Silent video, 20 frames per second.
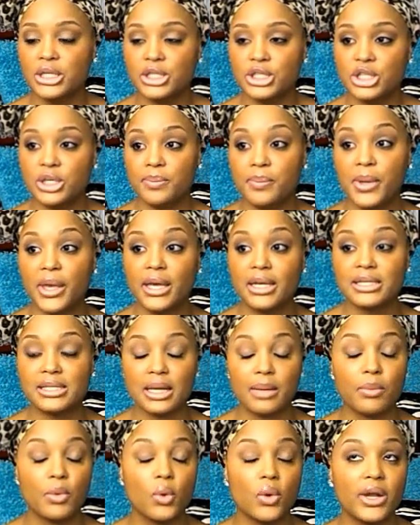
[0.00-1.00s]
she picks
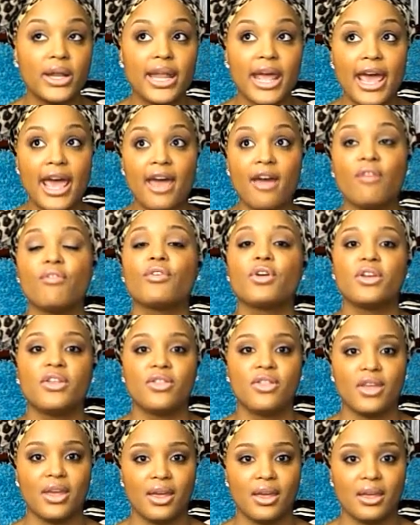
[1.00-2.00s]
up on
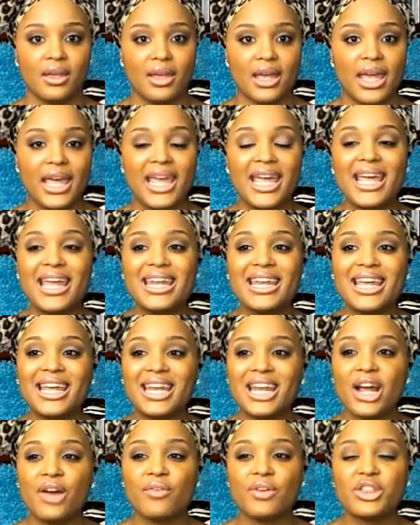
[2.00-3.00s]
everything any
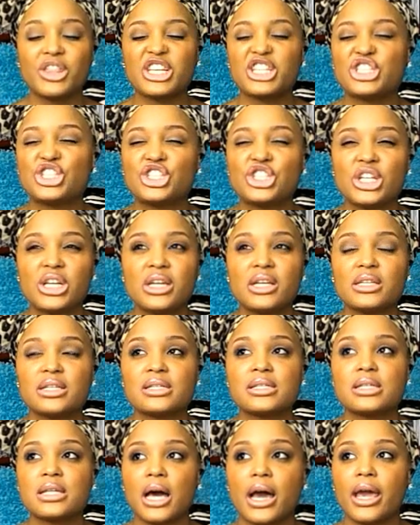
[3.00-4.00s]
and everything she
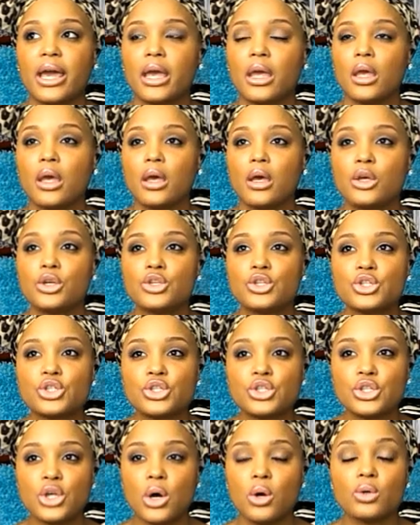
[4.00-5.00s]
is like
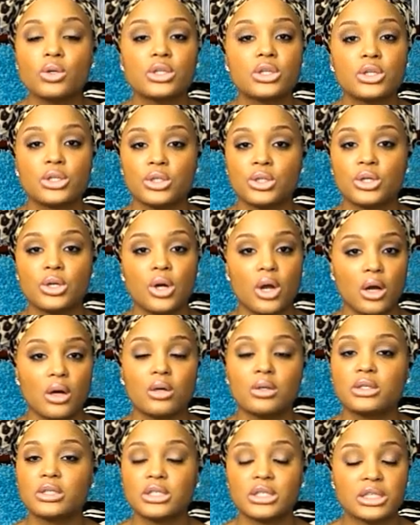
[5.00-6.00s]
so the, the
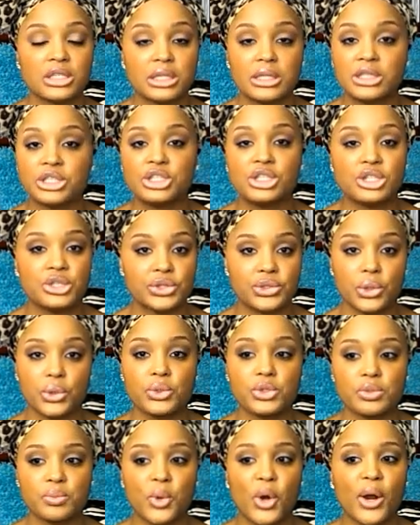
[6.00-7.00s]
girl is, just
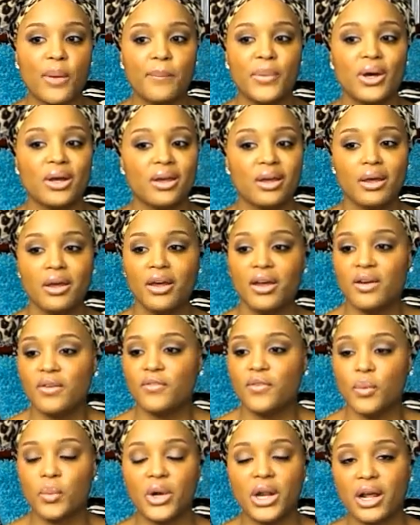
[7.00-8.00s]
so smart but
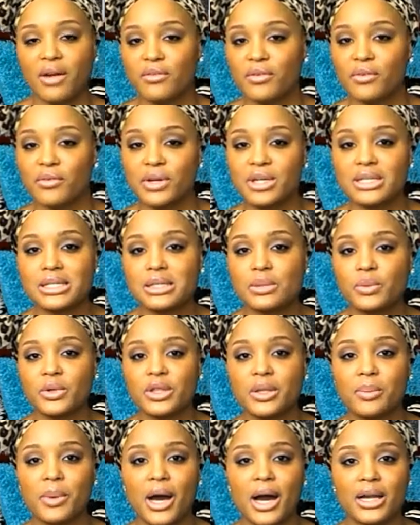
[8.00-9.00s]
for whatever reason
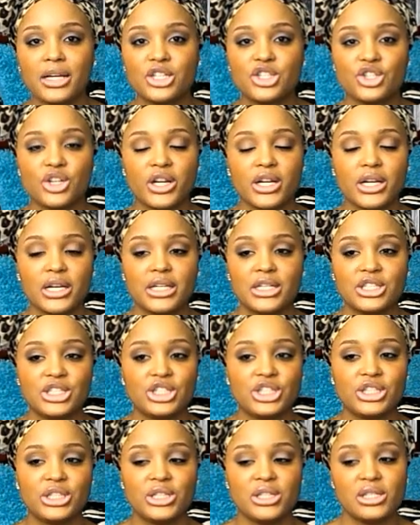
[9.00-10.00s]
with the potty training
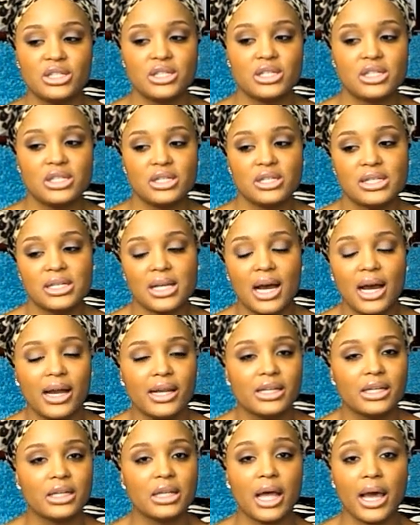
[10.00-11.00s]
she's just
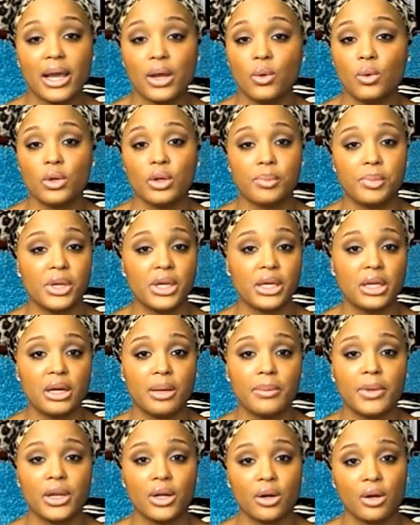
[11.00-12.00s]
kind of like going to pick it
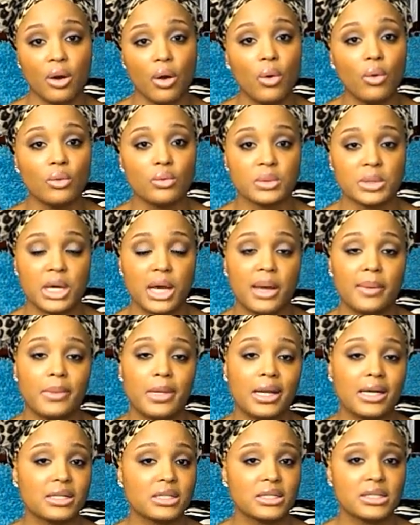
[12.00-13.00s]
up in her own time
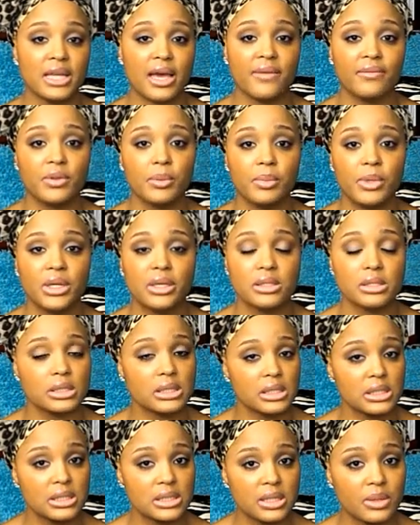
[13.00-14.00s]
and i just have to be
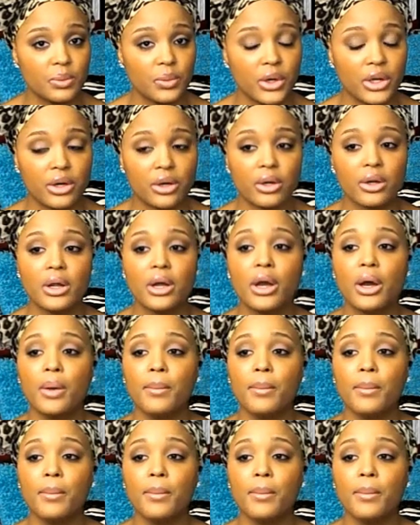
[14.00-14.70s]
consistent with her